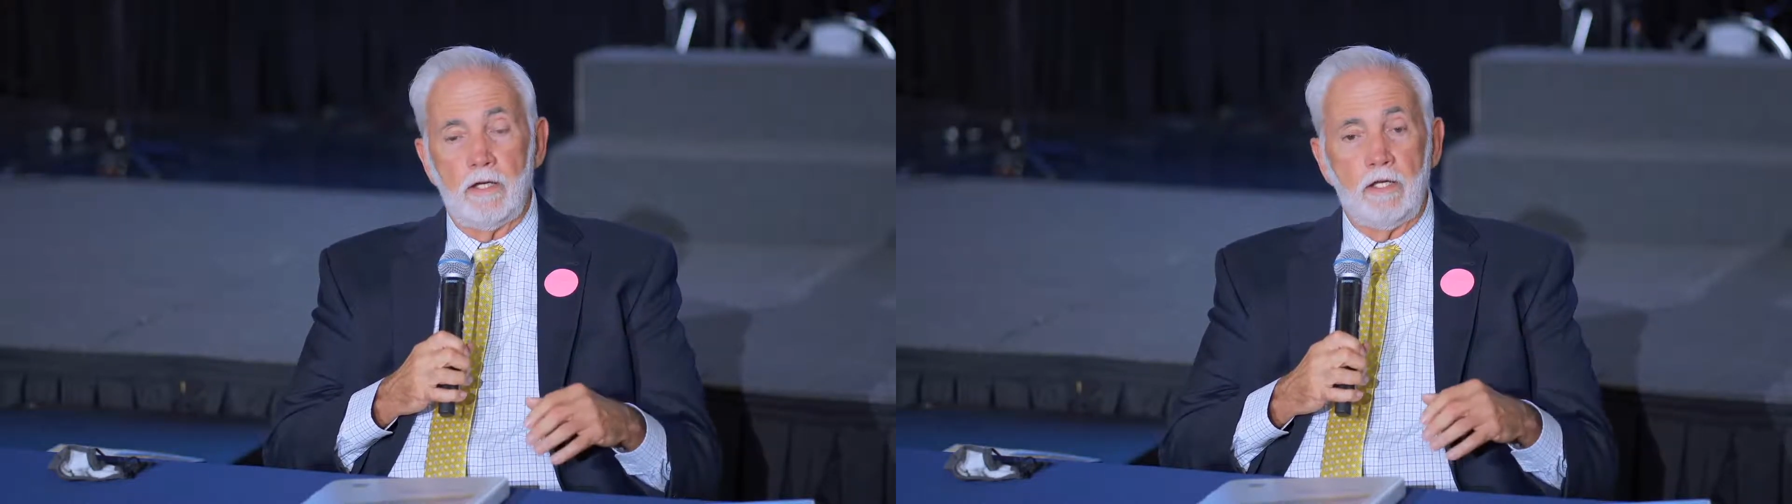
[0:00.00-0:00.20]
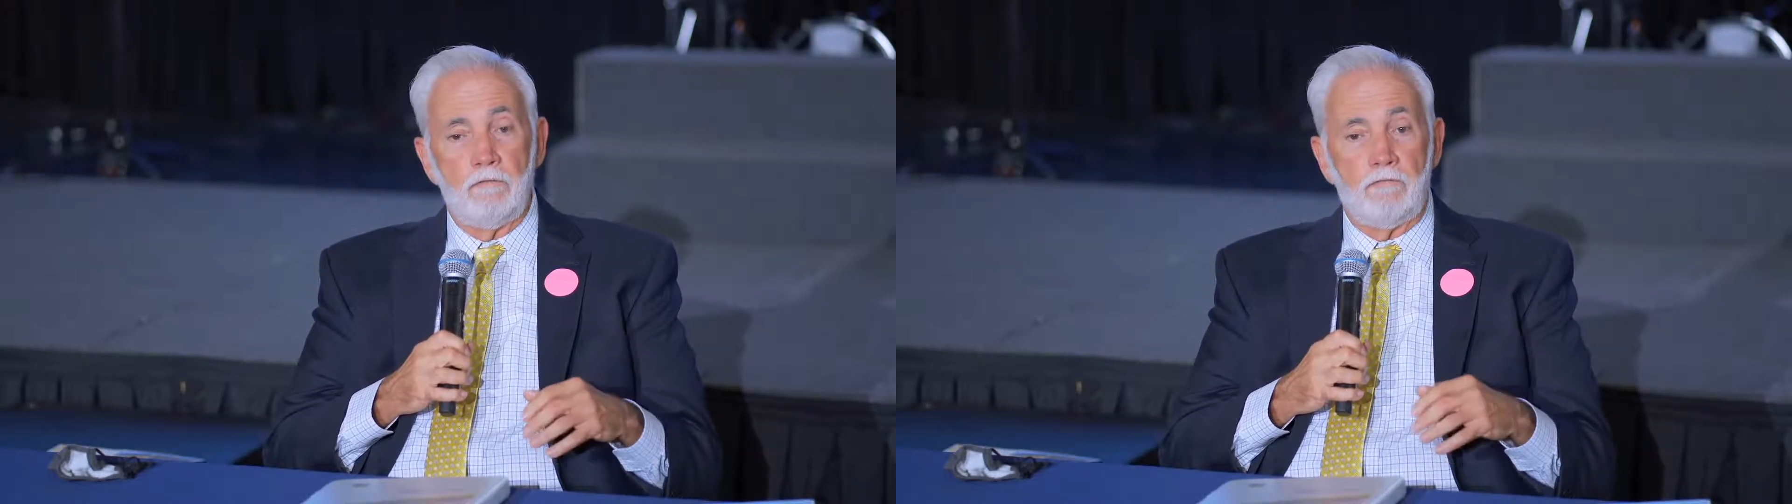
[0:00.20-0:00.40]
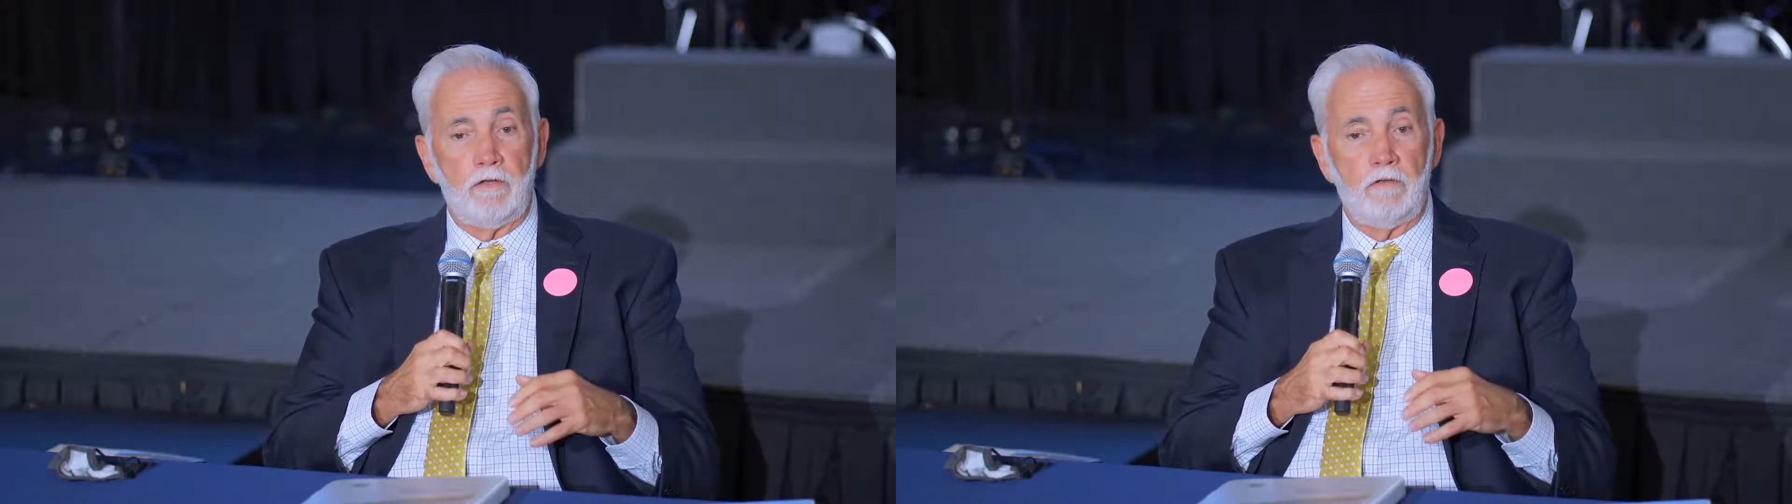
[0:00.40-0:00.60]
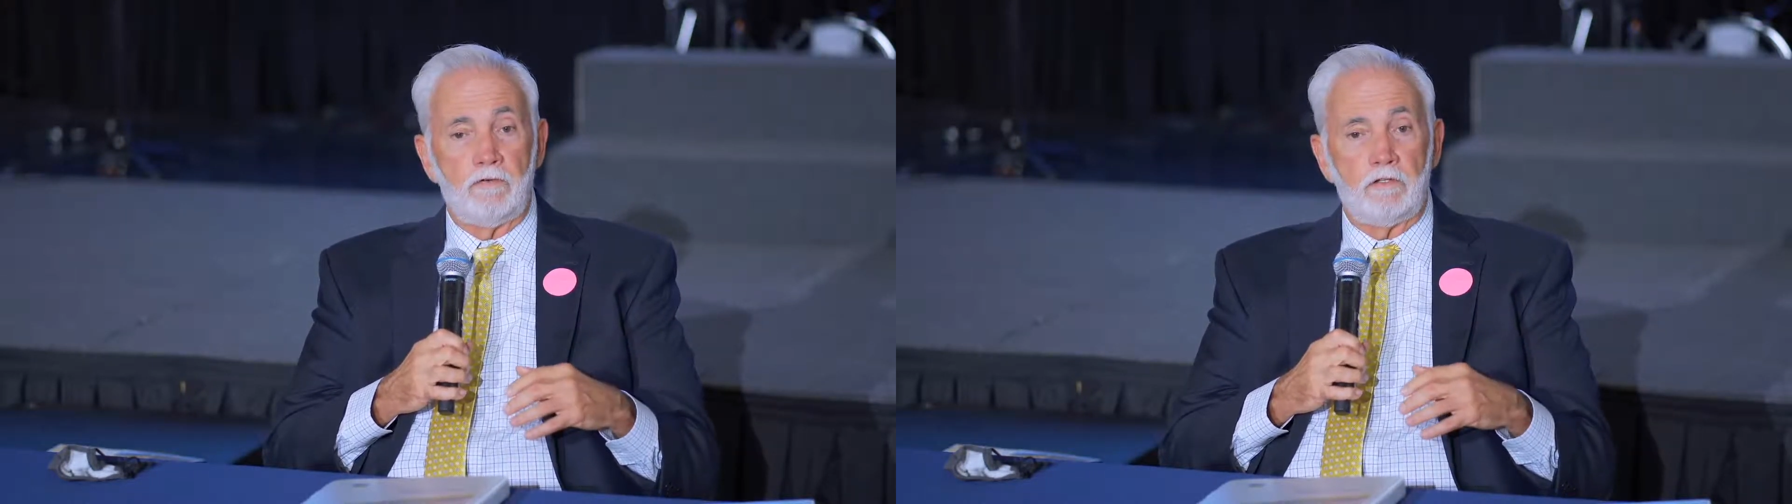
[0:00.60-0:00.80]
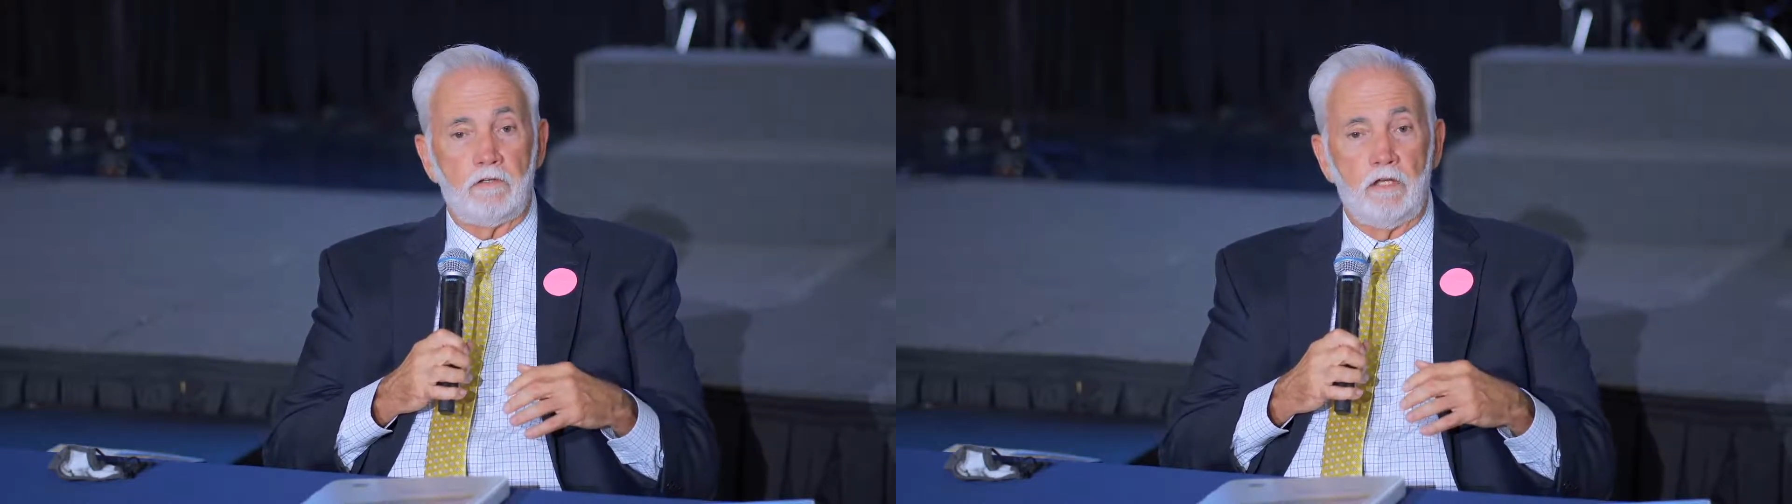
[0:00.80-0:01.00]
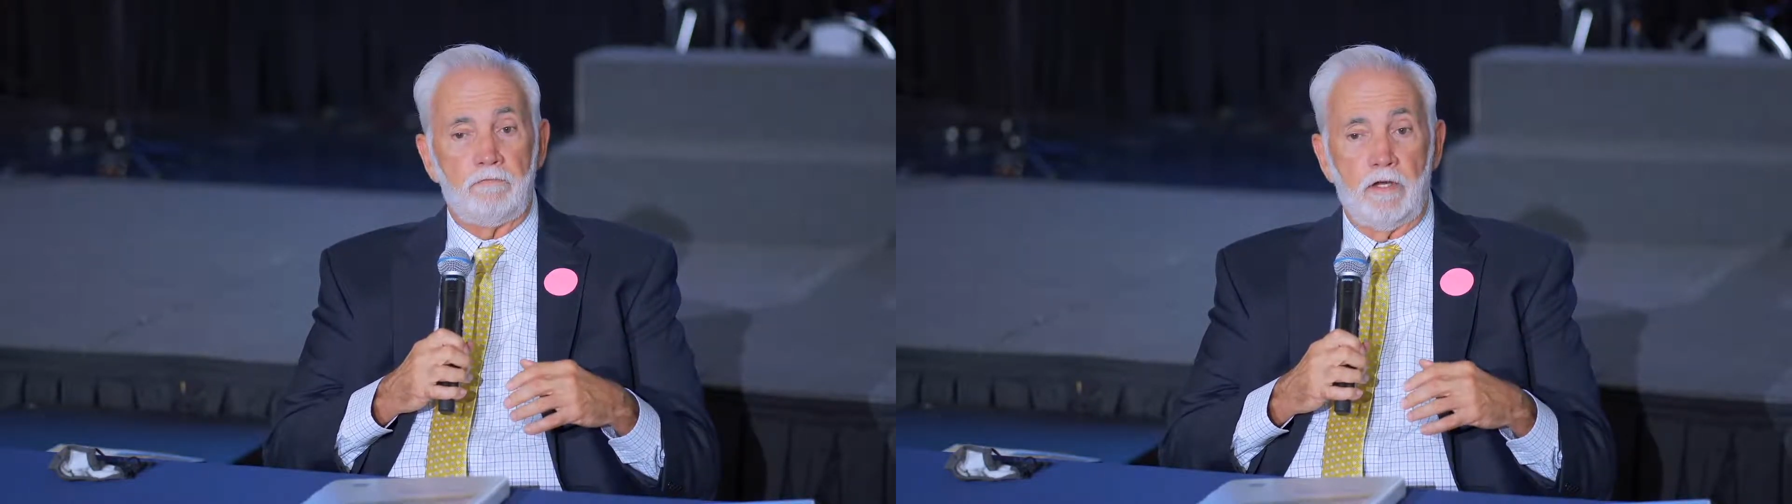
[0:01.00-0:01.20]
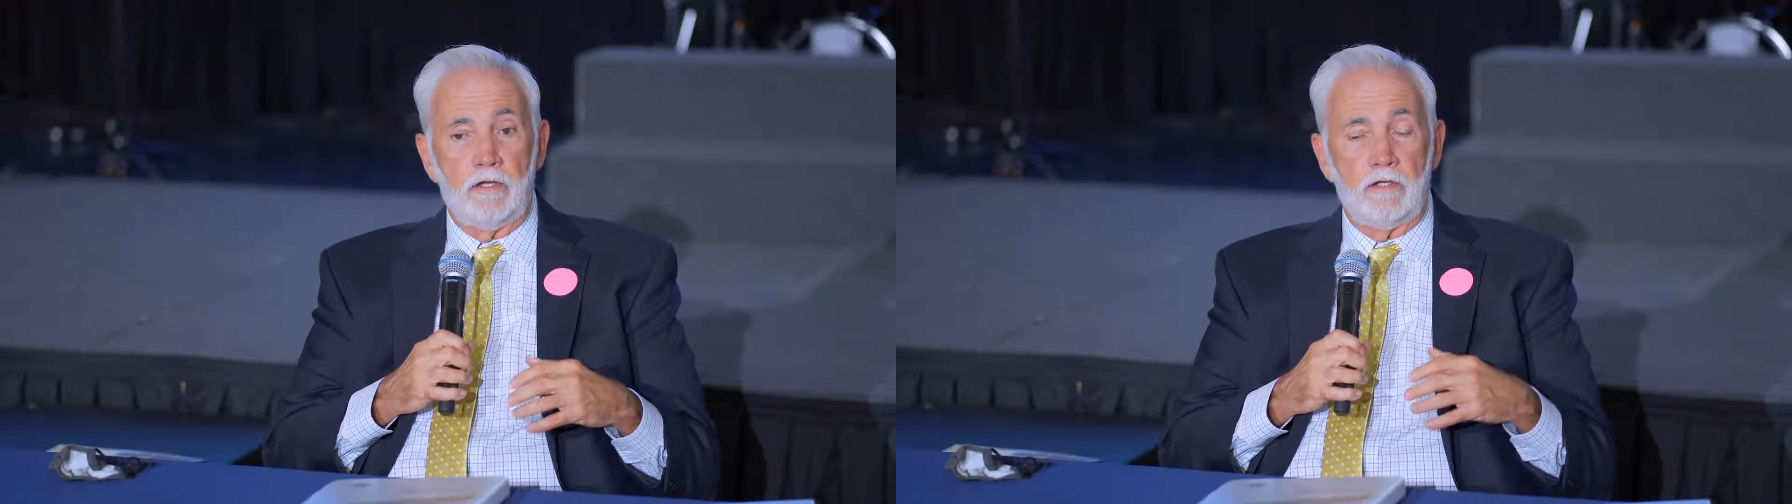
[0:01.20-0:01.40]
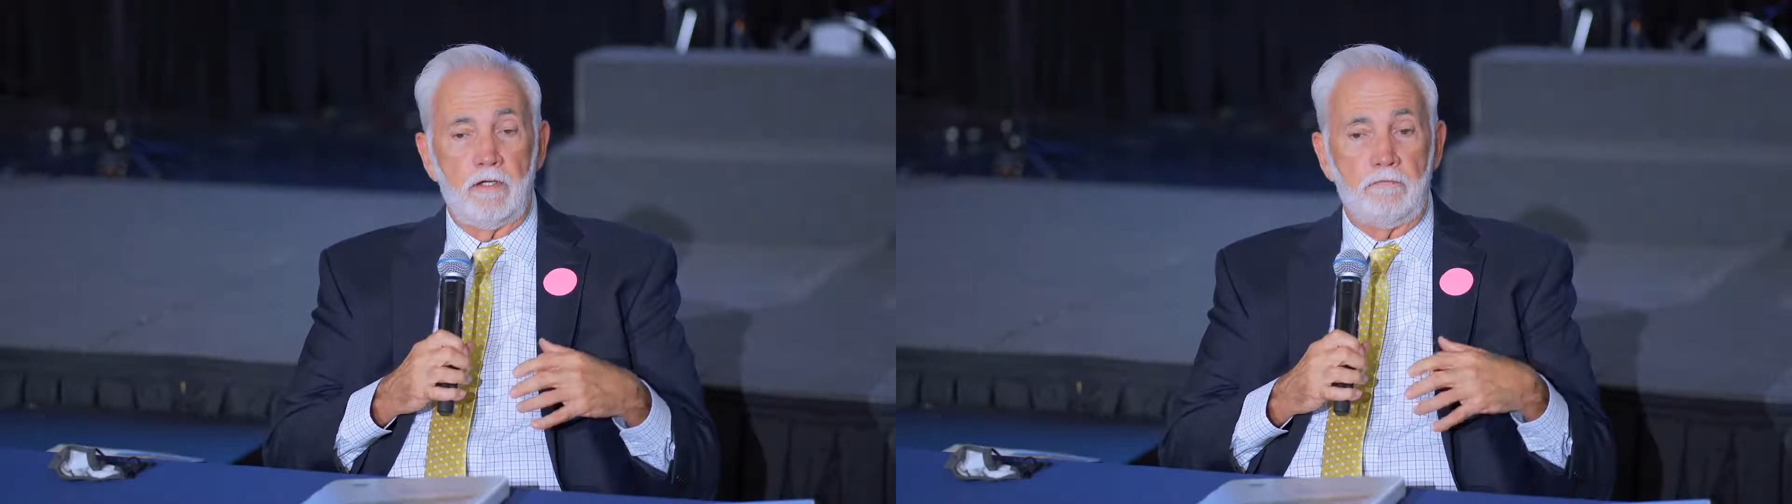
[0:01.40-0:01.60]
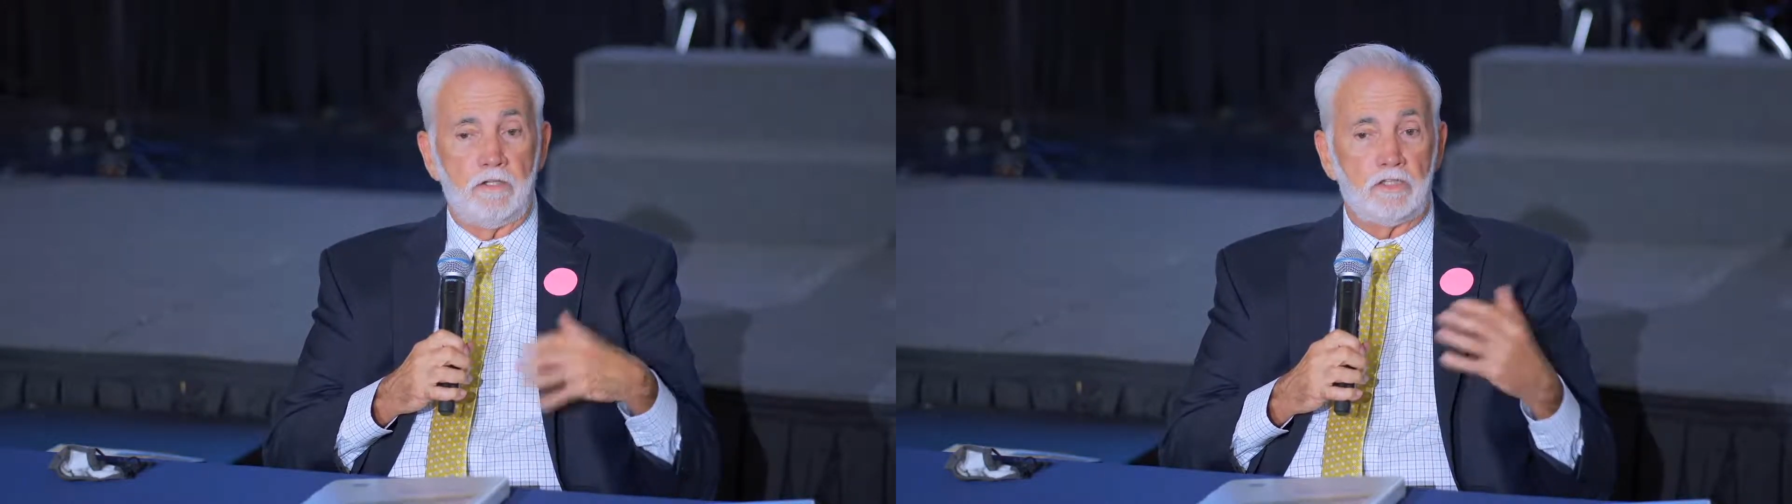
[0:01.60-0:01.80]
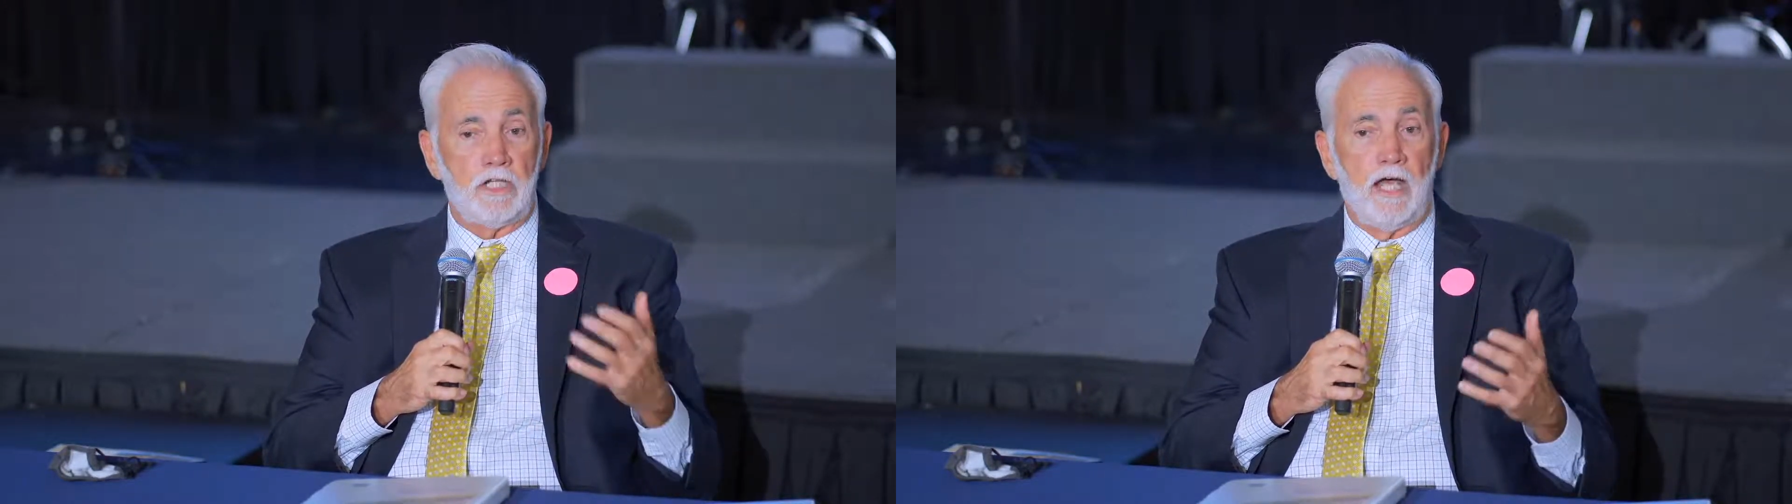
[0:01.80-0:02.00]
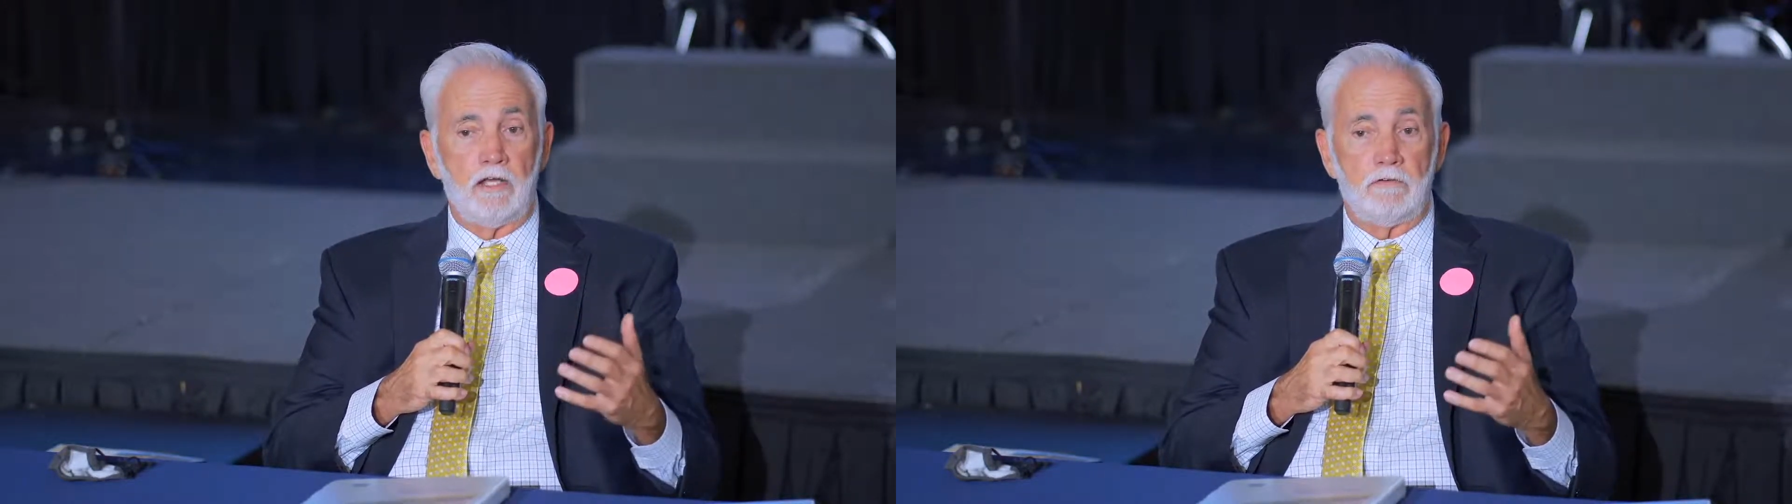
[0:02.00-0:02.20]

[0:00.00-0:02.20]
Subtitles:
if your child,